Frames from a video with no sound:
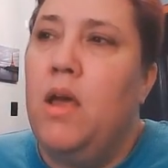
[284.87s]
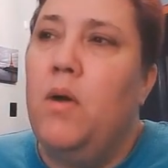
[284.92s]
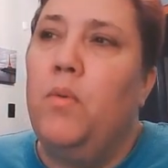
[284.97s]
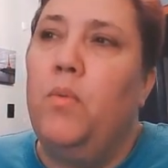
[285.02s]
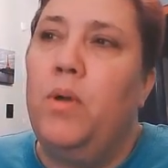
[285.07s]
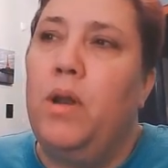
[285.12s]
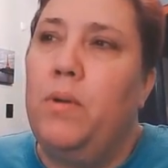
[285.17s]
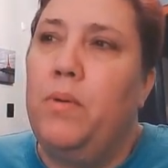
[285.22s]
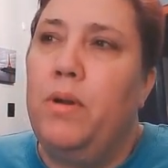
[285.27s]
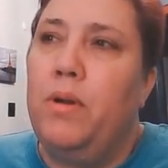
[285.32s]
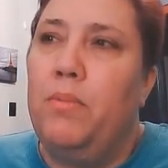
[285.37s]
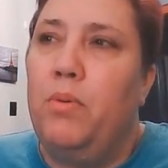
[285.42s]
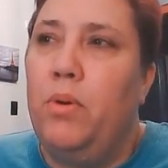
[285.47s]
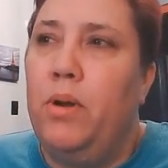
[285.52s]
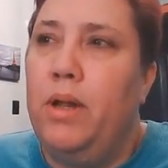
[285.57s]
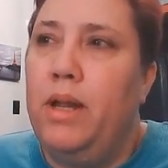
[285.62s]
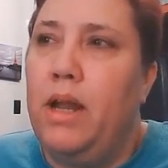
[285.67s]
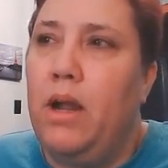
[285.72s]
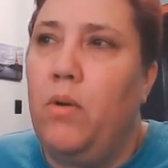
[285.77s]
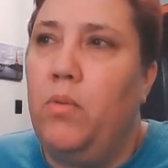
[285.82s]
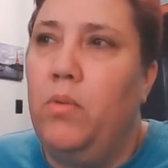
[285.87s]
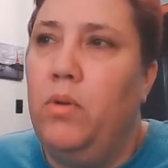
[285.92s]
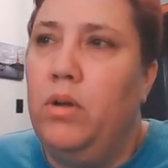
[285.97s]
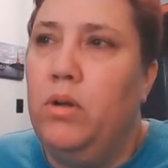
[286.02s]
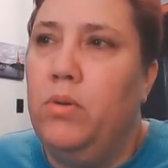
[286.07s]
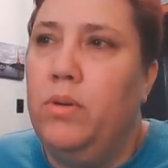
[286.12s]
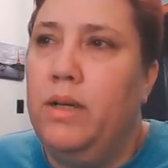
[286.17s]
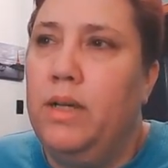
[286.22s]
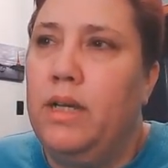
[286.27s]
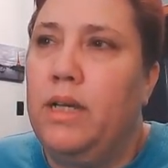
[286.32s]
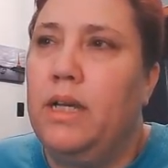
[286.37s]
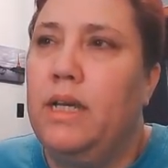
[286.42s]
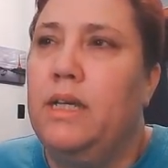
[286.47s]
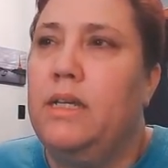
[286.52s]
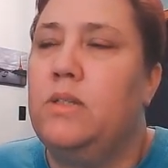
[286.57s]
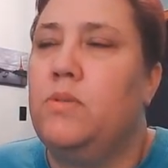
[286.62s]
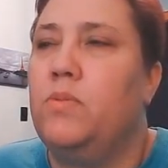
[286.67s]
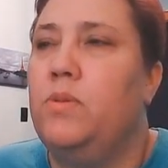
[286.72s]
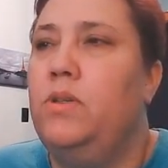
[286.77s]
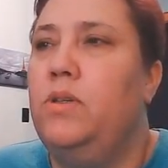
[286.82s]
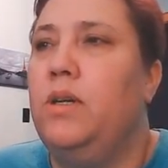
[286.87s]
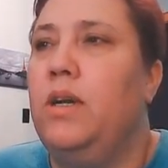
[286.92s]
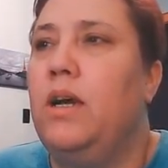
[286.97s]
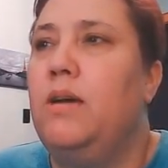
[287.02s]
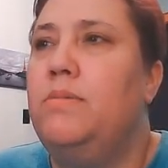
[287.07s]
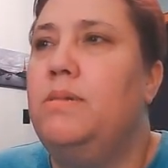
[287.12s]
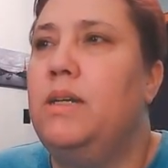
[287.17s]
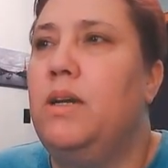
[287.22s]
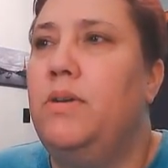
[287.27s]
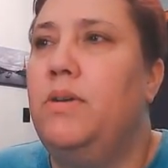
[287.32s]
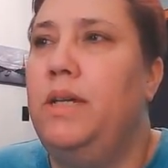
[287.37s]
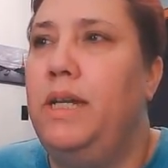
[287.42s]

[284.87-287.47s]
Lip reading: What I want to point out real quick is when you come down